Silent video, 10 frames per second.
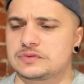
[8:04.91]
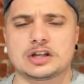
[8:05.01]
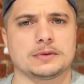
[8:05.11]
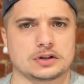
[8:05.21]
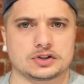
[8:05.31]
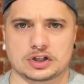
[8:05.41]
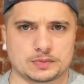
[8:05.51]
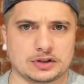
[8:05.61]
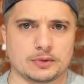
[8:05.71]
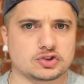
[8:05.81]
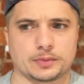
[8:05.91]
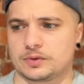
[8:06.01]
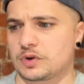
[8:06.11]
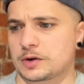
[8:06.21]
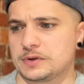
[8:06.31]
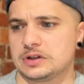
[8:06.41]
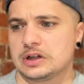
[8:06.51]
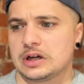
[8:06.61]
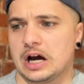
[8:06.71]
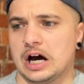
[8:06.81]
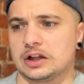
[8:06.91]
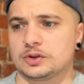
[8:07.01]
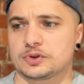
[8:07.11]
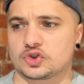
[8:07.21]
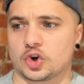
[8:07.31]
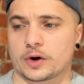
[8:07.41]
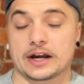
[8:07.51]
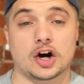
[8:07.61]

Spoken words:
Tim English has been the most dominant ruckman. Liberatore,